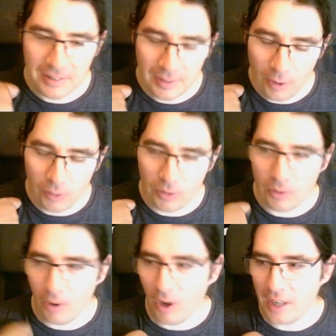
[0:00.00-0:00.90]
Although
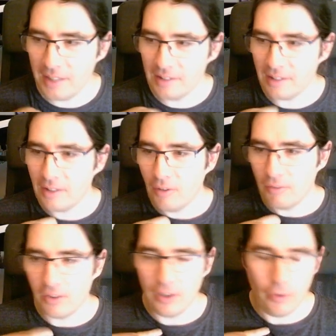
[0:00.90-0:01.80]
I hear they got
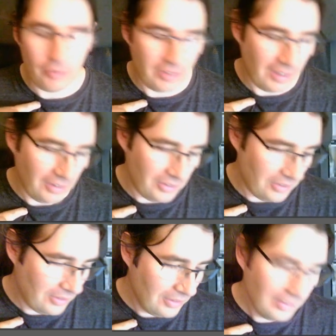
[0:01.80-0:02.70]
very overzealous.
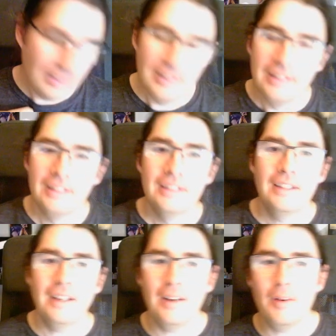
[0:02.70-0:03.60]

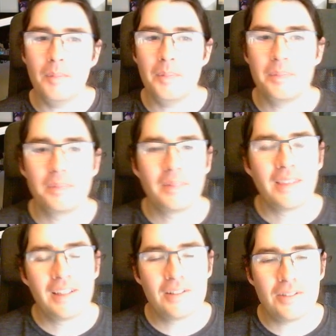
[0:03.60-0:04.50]

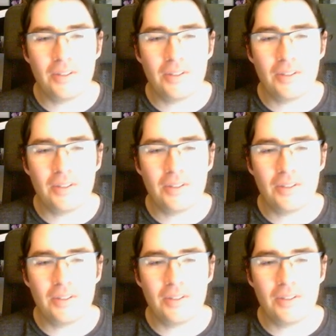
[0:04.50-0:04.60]
So